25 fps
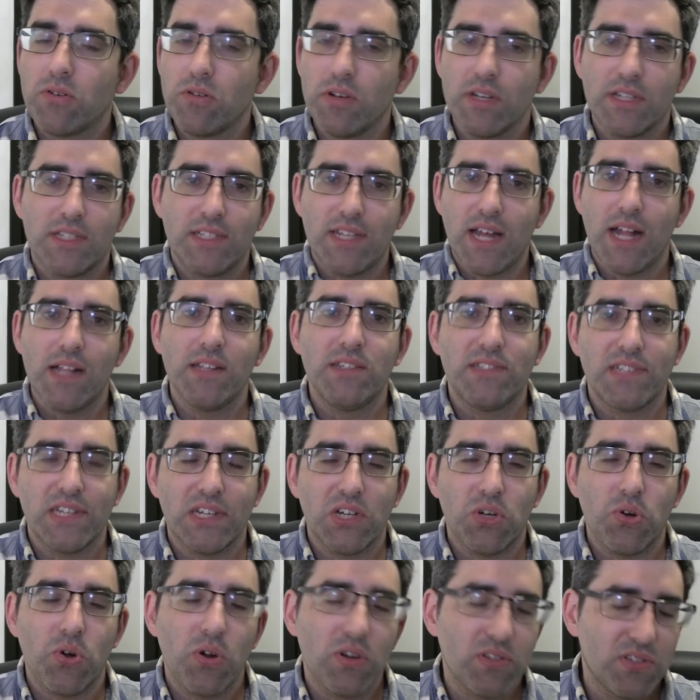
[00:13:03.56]
or
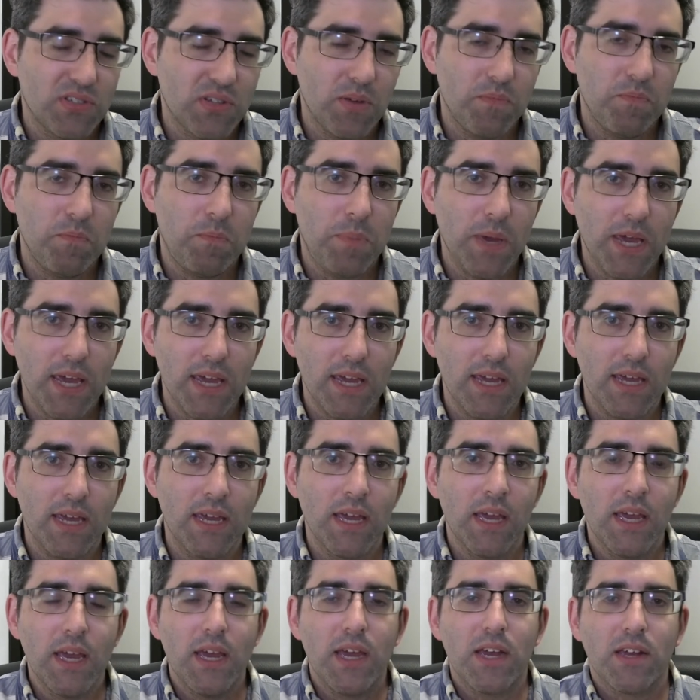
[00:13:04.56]
Telsa, or some
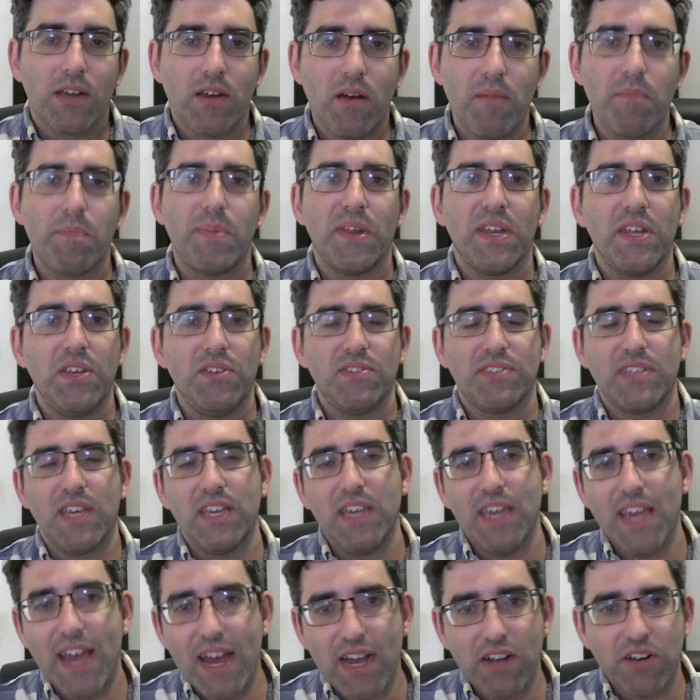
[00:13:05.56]
big company. You say,
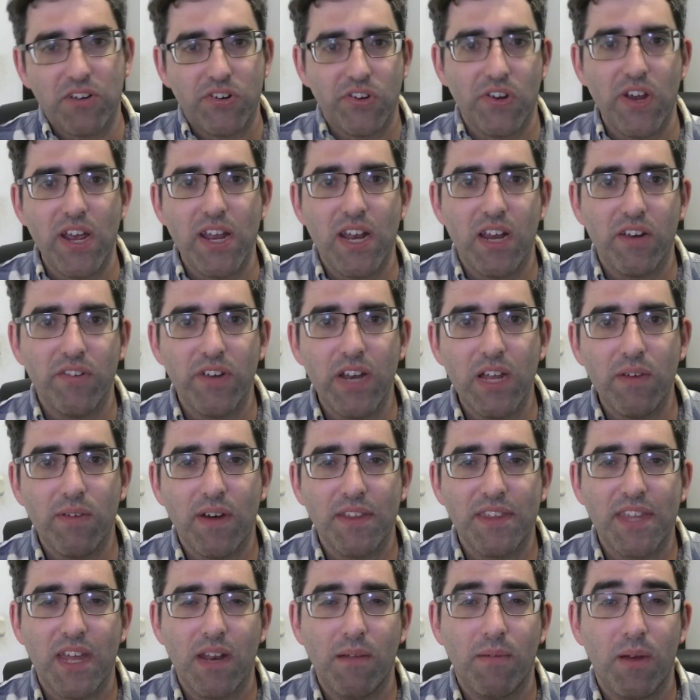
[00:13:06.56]
yeah, great, I really
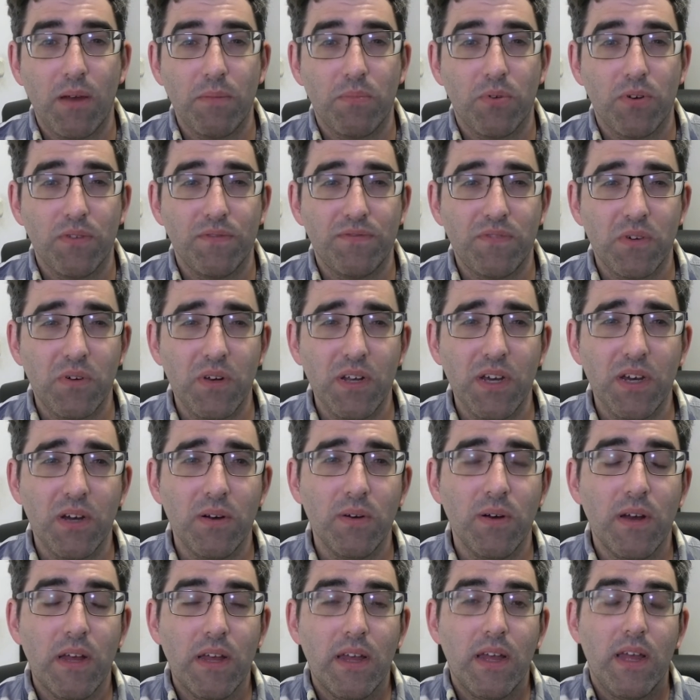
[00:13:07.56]
want that in my portfolio.
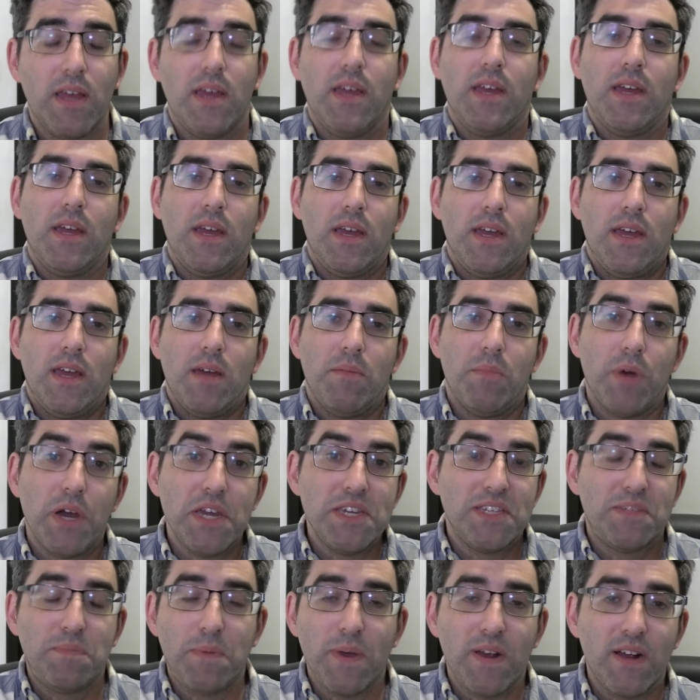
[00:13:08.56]
In my
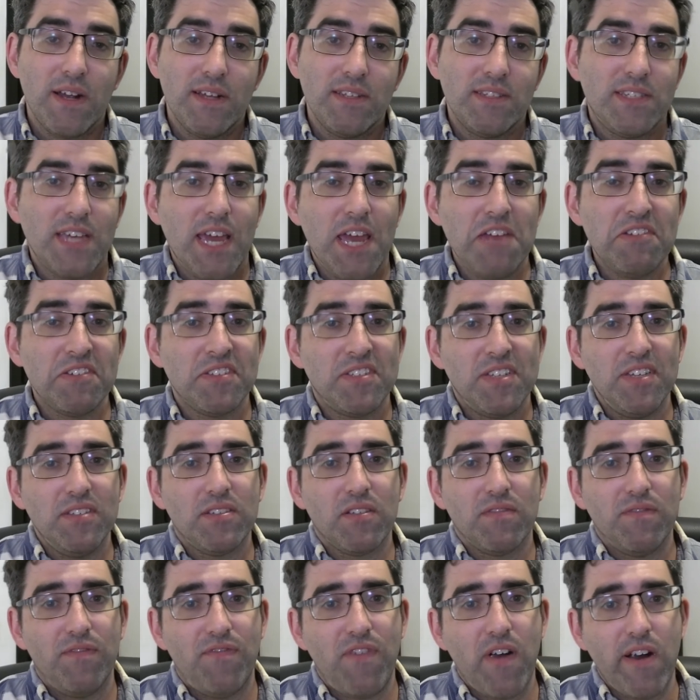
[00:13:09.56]
experience, agencies
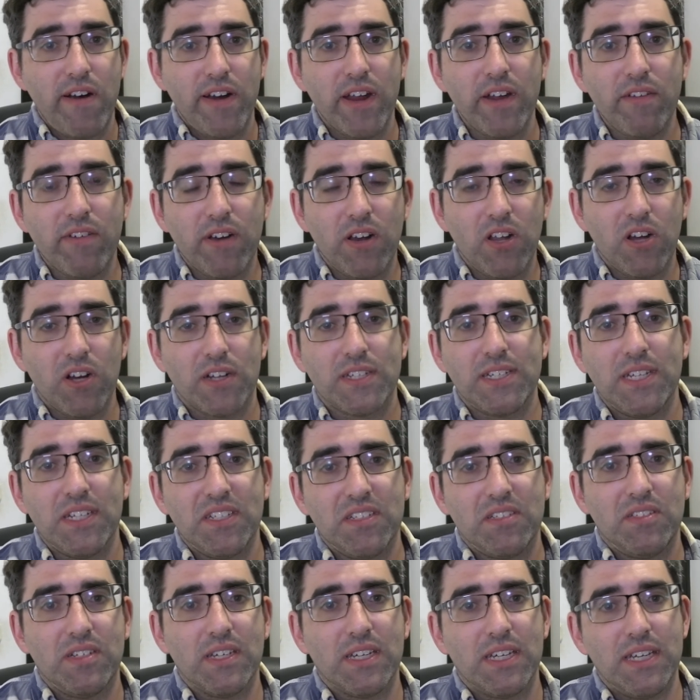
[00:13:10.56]
are very
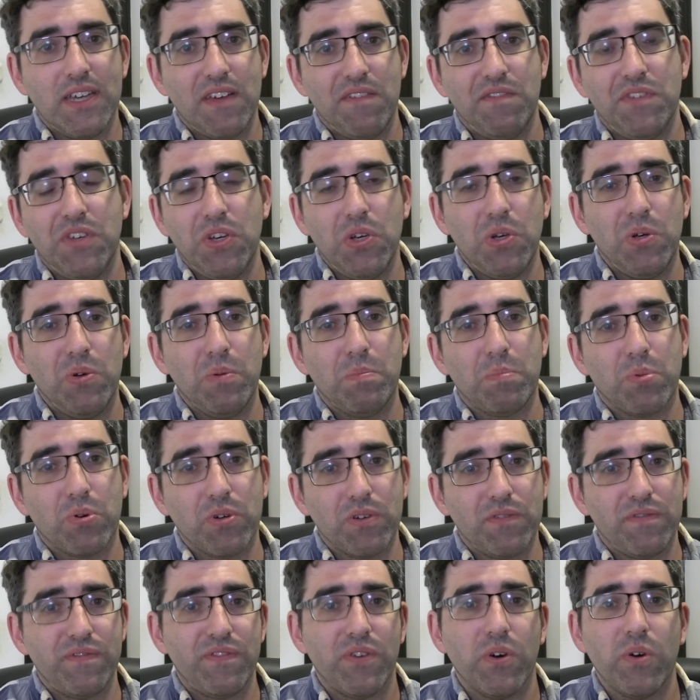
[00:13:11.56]
reluctant to give you
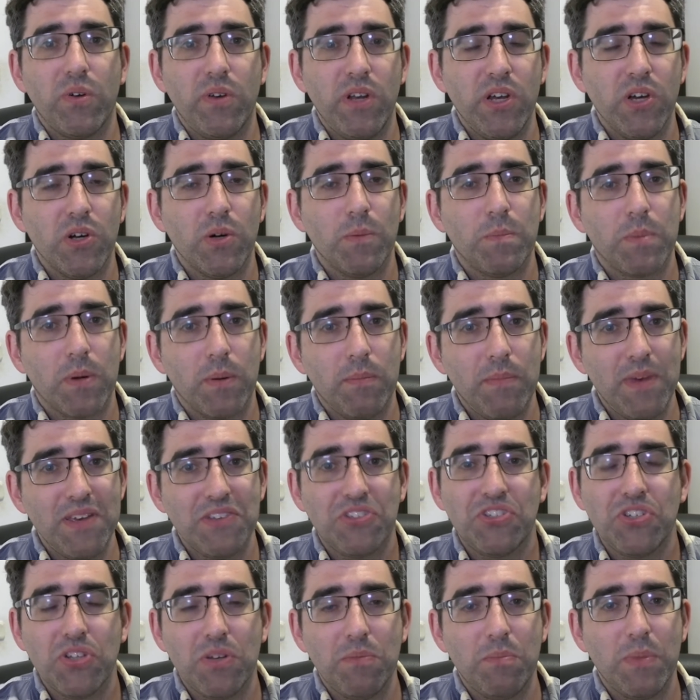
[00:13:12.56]
portfolio
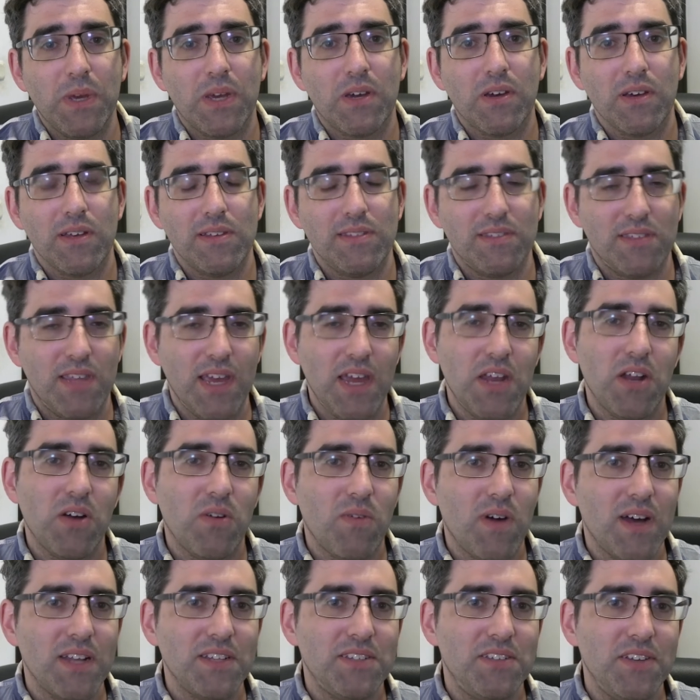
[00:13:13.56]
permission because they
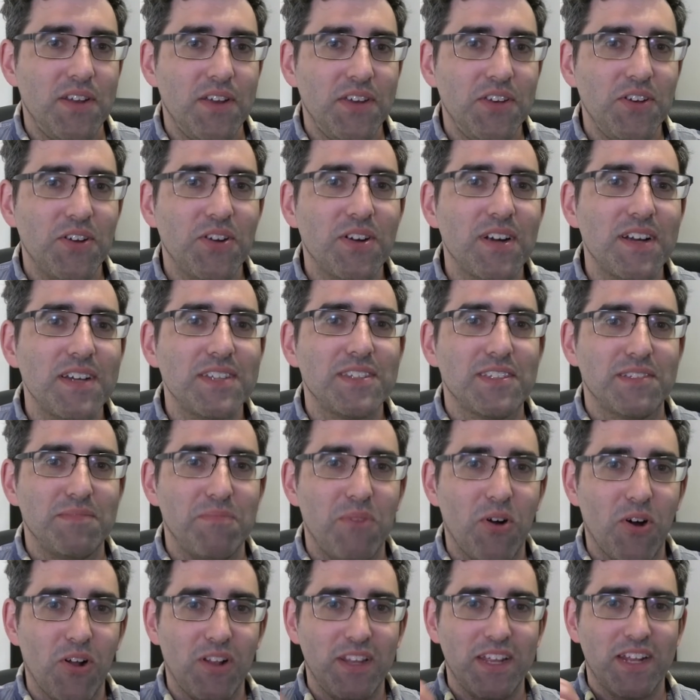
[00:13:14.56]
don't want to do, you're a
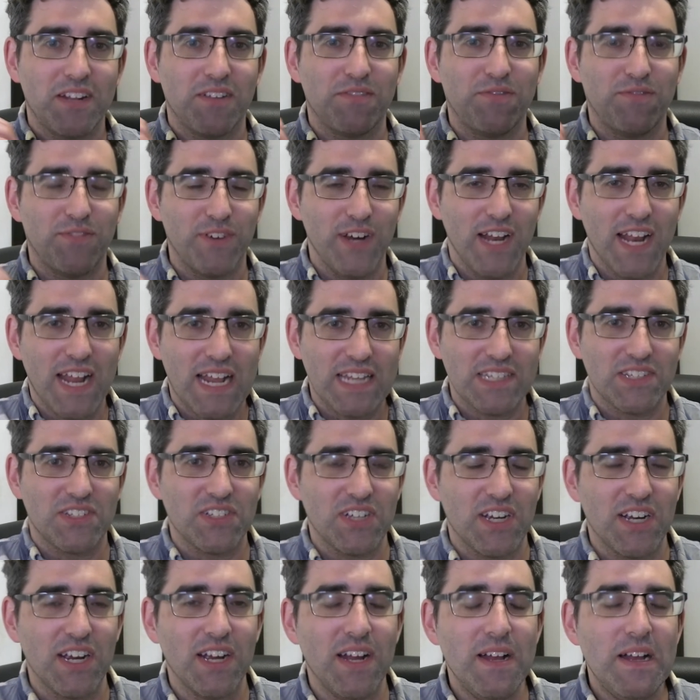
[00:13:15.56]
small little
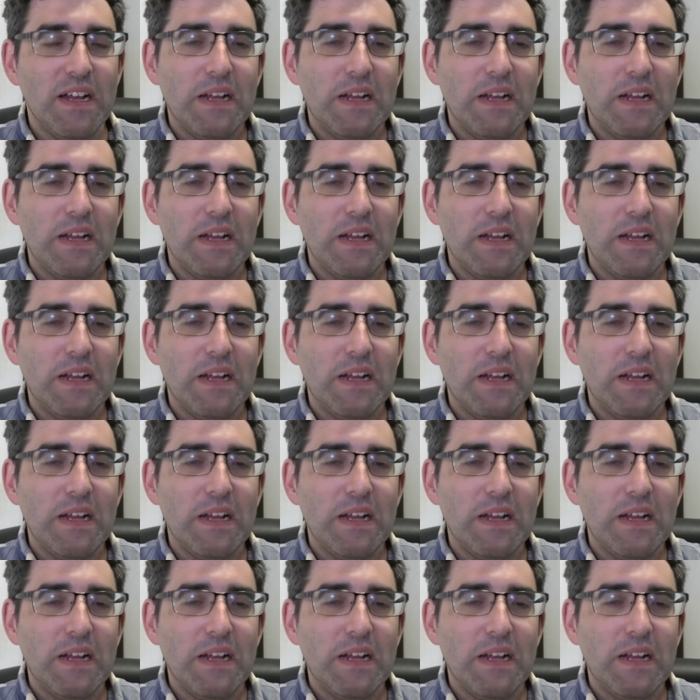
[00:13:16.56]
freelancer,